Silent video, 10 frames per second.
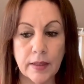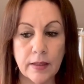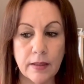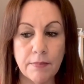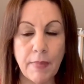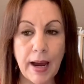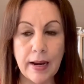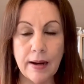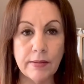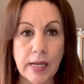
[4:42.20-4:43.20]

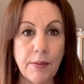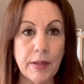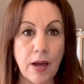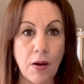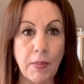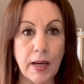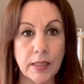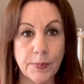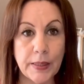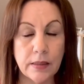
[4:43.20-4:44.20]
time we go, my
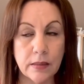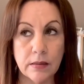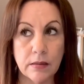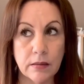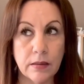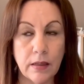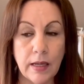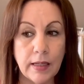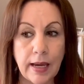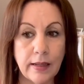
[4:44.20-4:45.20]
husband's, he
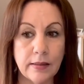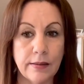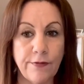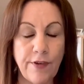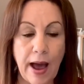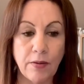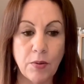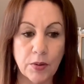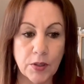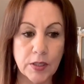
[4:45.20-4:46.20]
gets fat
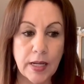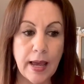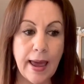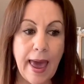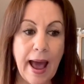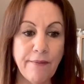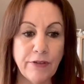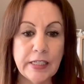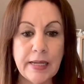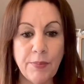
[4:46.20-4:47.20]
quarters. And for
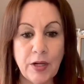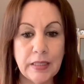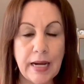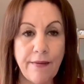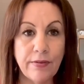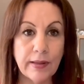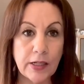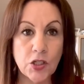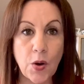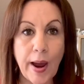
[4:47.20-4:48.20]
some reason, I feel
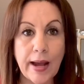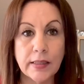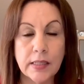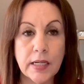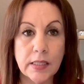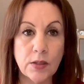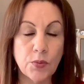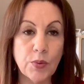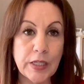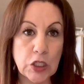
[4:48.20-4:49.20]
like Joann's doesn't
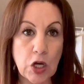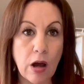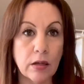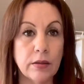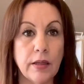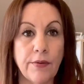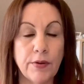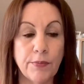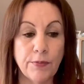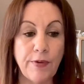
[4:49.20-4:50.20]
restock their
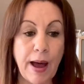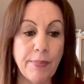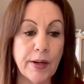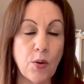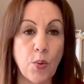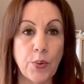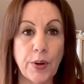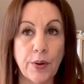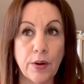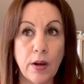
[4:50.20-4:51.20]
fabric or
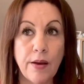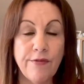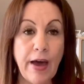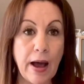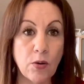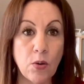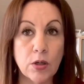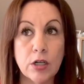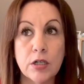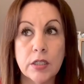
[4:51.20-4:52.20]
their fat
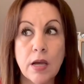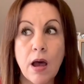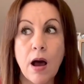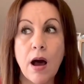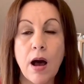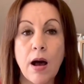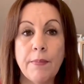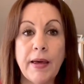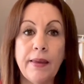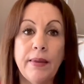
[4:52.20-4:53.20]
quarters.
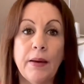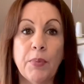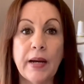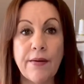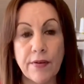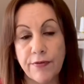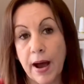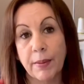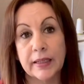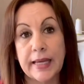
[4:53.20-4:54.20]
And whatever
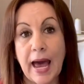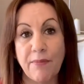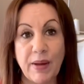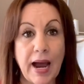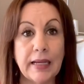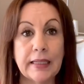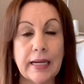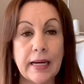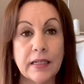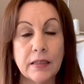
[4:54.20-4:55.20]
fabric they have behind
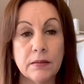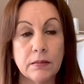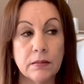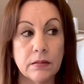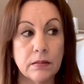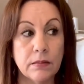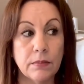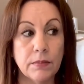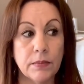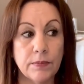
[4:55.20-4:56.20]

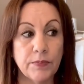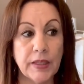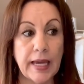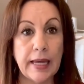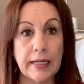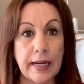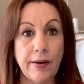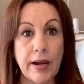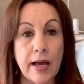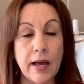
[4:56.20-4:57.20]
the cutting
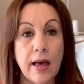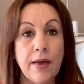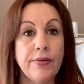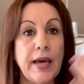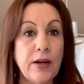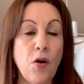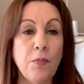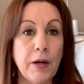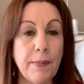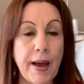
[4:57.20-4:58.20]
area, they don't
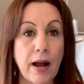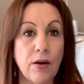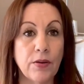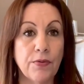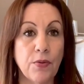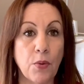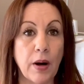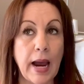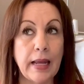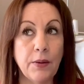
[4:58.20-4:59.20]
put it back on the
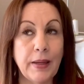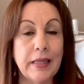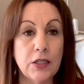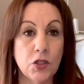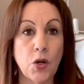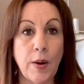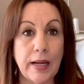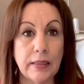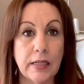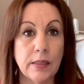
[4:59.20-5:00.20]
floor. Anyway, this
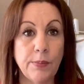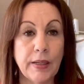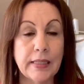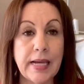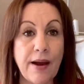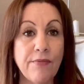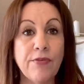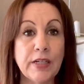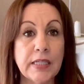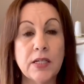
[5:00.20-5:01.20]
Joann doesn't, because
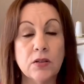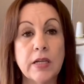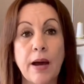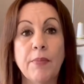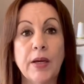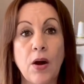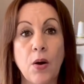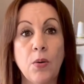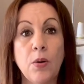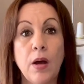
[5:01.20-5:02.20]
every single time we
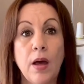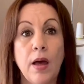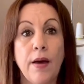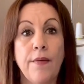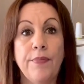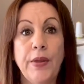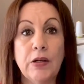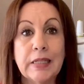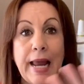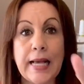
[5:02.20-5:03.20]
go,
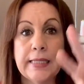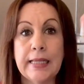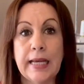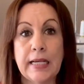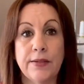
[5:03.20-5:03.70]
there's less and less